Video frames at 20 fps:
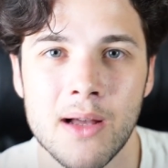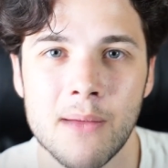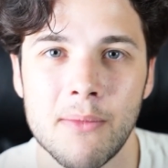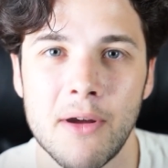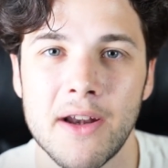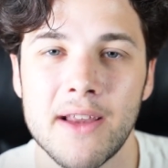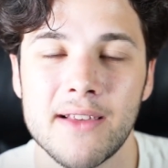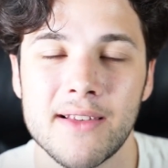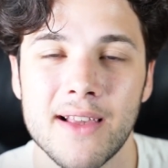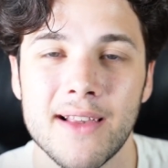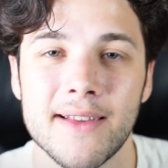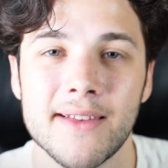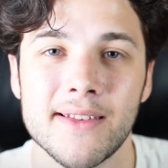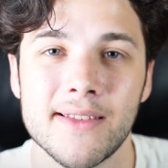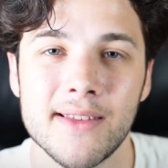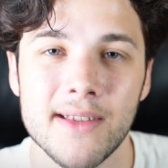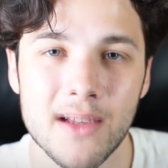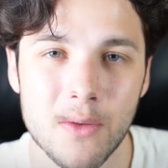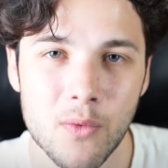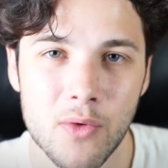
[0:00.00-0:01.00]
but is
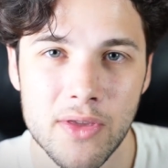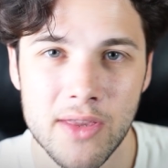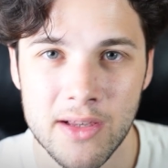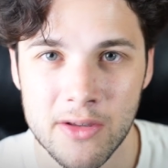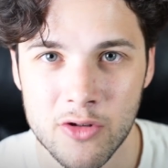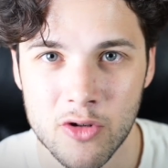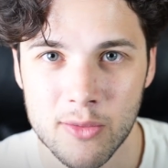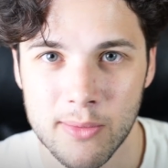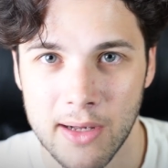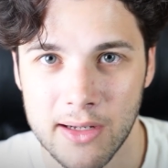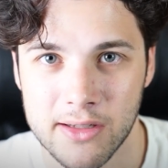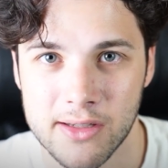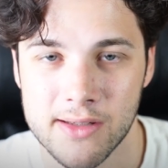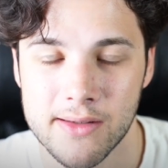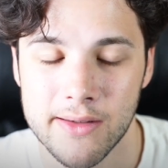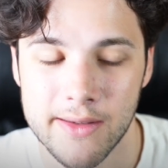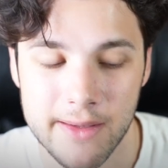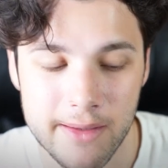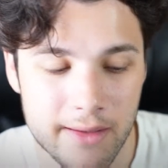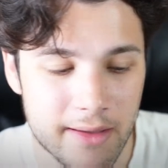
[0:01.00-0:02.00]
still within your
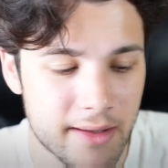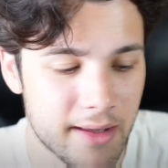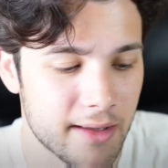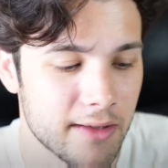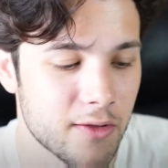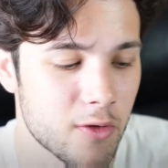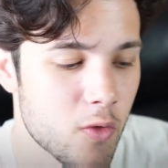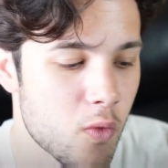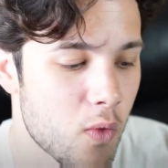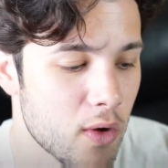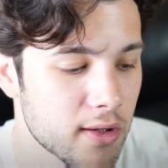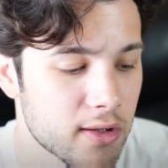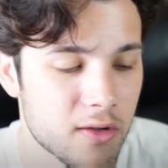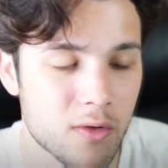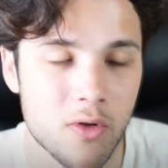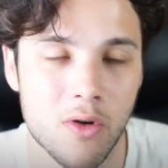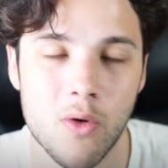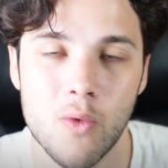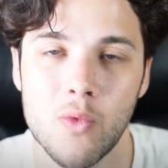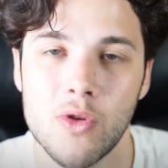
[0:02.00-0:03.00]
budget in case you want
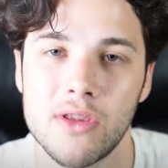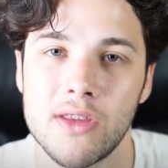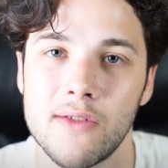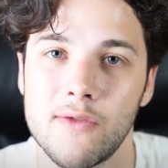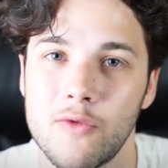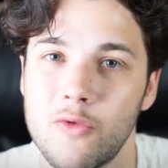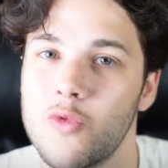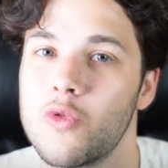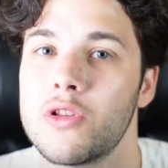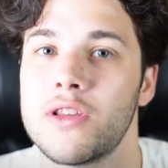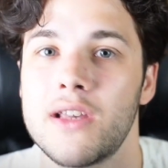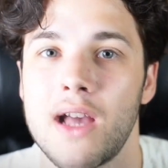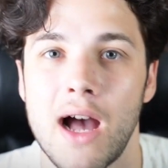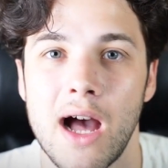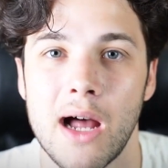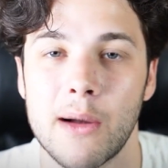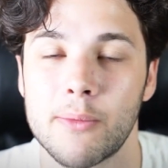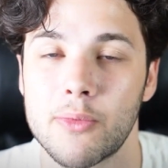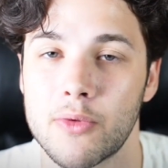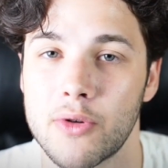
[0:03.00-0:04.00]
to go with the fully
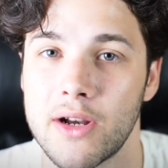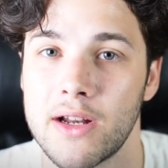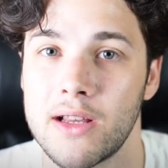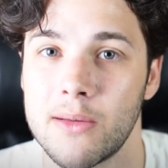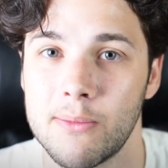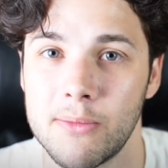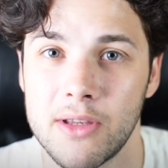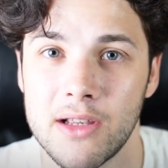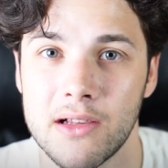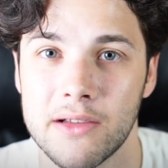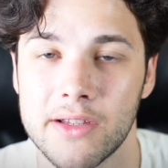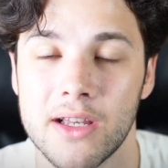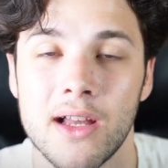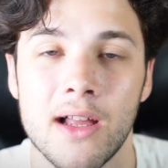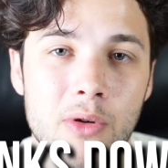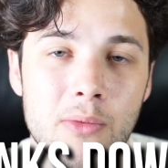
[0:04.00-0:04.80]
upgraded build.